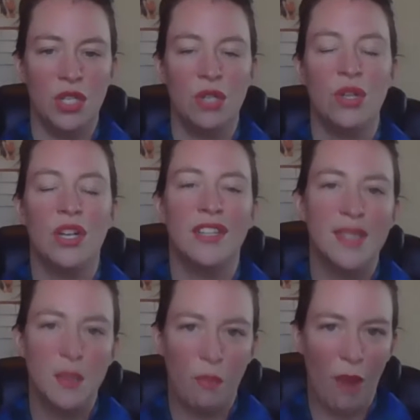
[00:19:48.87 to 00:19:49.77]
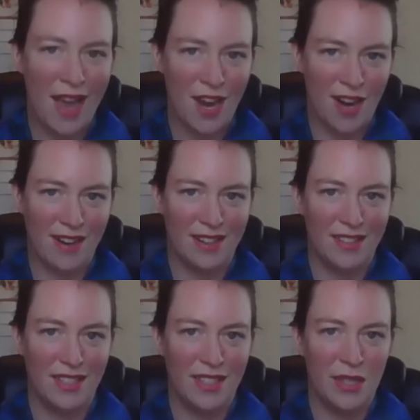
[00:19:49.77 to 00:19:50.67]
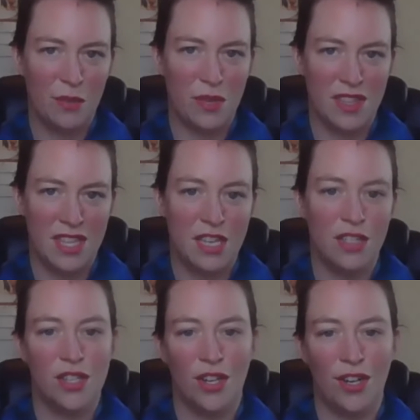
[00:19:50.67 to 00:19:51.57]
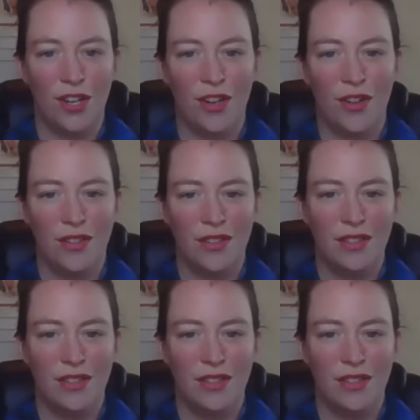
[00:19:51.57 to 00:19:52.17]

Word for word: to conspire with the eternal,